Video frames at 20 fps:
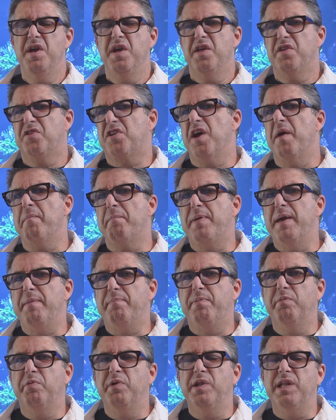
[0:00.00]
Some
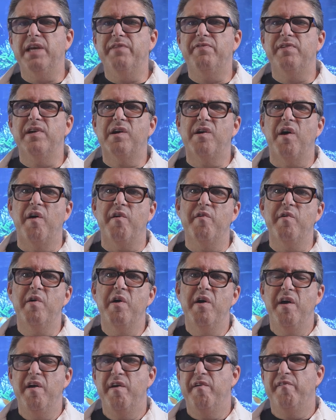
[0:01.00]
people will even go
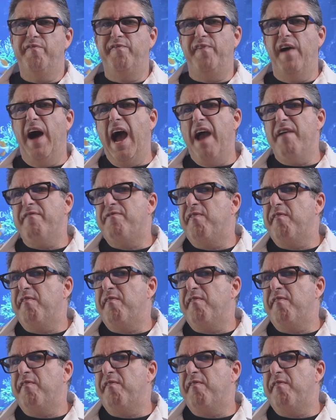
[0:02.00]
5